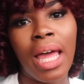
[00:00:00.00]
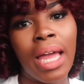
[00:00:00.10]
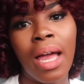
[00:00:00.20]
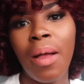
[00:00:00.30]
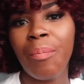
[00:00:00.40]

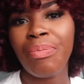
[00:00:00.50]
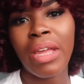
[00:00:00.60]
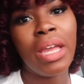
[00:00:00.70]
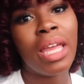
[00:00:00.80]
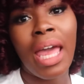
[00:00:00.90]
Like,
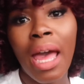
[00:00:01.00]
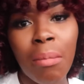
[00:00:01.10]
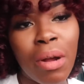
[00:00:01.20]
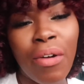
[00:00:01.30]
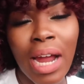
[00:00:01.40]
it
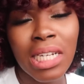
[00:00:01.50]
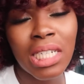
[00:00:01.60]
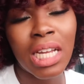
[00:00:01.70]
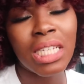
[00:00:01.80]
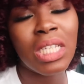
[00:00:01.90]
kept
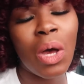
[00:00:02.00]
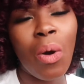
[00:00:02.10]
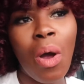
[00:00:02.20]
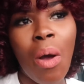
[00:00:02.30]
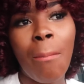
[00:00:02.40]
crashing.
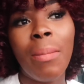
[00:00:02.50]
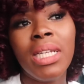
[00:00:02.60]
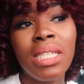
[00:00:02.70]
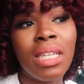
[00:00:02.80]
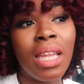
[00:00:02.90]
So
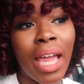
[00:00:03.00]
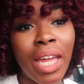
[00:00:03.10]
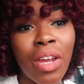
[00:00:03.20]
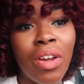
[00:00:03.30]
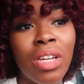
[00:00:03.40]
months
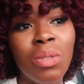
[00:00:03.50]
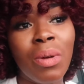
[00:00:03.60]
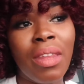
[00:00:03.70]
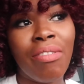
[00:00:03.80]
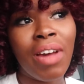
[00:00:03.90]
later is
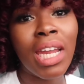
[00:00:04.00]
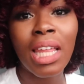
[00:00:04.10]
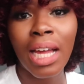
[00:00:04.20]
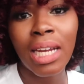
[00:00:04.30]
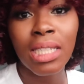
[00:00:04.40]
when they
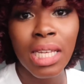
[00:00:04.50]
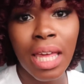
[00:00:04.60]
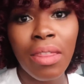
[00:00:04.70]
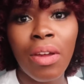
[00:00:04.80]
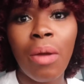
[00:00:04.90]
finally got it
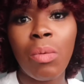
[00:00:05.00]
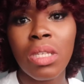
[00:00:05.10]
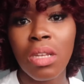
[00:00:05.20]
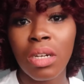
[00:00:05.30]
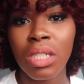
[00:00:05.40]
together and we
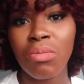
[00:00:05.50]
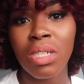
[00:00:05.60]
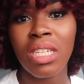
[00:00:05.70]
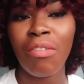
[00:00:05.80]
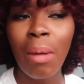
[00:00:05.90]
started to
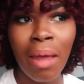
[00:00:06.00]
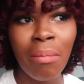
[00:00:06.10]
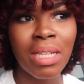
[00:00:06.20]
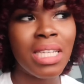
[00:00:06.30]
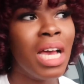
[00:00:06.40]
receive
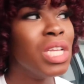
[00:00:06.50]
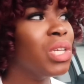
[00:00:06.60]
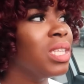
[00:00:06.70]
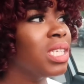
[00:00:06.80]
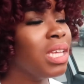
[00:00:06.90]
payments.
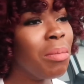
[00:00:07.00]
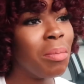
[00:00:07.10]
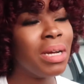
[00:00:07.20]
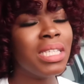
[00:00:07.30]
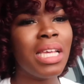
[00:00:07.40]
So in the summer
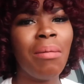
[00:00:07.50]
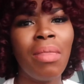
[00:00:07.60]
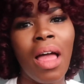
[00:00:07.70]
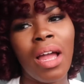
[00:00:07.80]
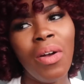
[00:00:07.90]
months, I'm
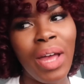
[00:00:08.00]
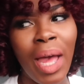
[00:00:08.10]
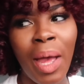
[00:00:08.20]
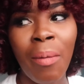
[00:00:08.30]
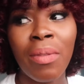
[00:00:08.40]
like,
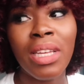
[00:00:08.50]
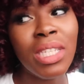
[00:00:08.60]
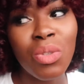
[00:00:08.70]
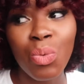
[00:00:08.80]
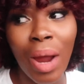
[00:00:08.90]
okay,
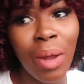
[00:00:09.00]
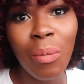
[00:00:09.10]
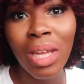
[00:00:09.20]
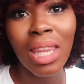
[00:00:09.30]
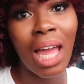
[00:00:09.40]
this is right
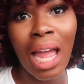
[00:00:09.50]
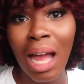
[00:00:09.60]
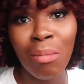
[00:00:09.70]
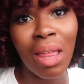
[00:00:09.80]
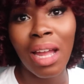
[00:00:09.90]
when, like,
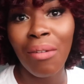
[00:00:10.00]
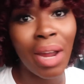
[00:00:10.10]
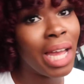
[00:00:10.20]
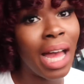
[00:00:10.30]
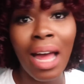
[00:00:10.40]
I'm like, all
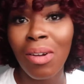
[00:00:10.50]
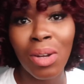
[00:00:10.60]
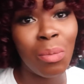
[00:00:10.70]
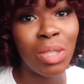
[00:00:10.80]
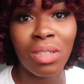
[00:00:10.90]
right, God, I don't
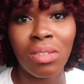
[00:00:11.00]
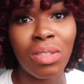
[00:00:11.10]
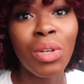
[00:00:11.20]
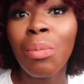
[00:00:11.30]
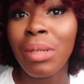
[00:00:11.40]
know what you're gonna
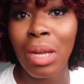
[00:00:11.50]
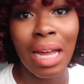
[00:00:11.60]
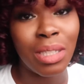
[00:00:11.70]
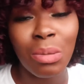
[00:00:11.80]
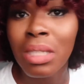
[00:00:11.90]
do, but you
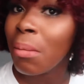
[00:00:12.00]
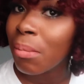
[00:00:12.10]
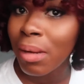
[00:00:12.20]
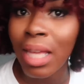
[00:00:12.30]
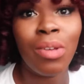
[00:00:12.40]
gotta do
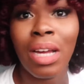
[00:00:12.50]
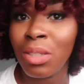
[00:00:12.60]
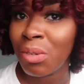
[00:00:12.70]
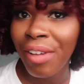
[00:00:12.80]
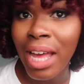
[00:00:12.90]
something, and you
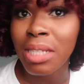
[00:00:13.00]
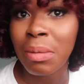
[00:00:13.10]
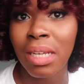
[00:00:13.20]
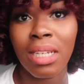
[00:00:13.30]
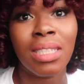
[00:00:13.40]
gotta do it fast,
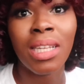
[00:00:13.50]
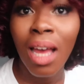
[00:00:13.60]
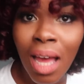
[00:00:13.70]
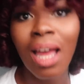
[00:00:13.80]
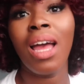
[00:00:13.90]
because
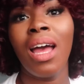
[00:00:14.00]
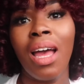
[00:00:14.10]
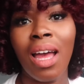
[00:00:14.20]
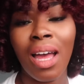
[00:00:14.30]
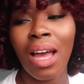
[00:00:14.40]

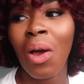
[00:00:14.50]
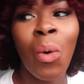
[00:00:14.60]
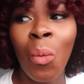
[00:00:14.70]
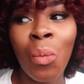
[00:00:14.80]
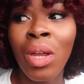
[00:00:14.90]

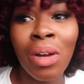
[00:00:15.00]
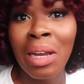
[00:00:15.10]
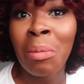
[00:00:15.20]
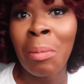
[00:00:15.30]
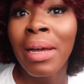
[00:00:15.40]
we don't
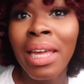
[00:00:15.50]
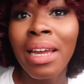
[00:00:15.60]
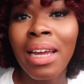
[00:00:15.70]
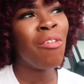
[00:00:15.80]
got no more money.